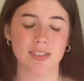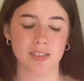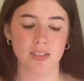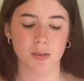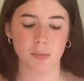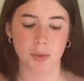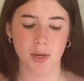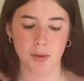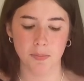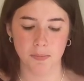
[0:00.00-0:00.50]

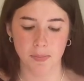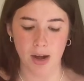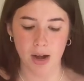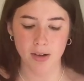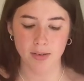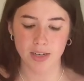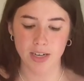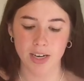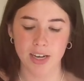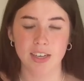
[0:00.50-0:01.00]
little bit
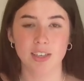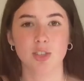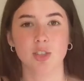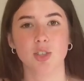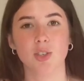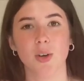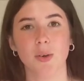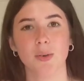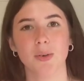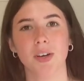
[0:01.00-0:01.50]
about it and
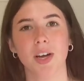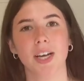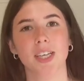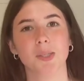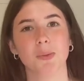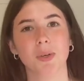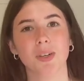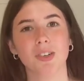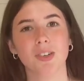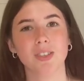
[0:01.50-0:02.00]
show you guys
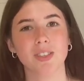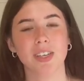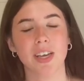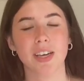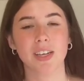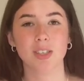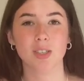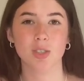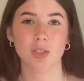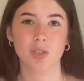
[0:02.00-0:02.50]
what it looks
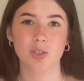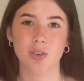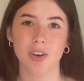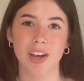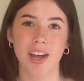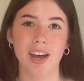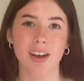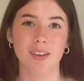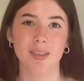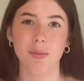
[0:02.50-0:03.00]
like straight
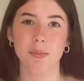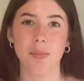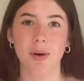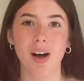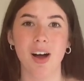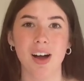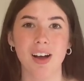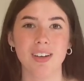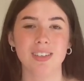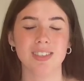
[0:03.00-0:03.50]
out of the
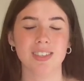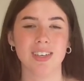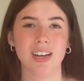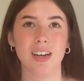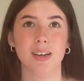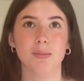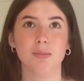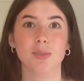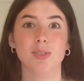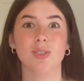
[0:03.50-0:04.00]
box and I
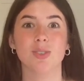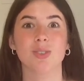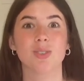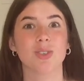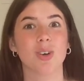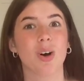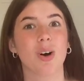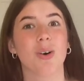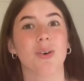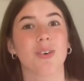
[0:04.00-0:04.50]
am
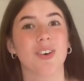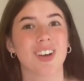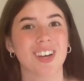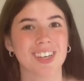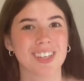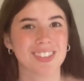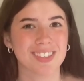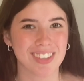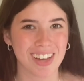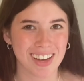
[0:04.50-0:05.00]
so
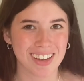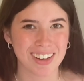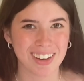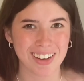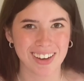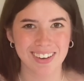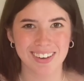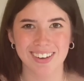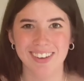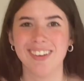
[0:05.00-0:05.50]
excited.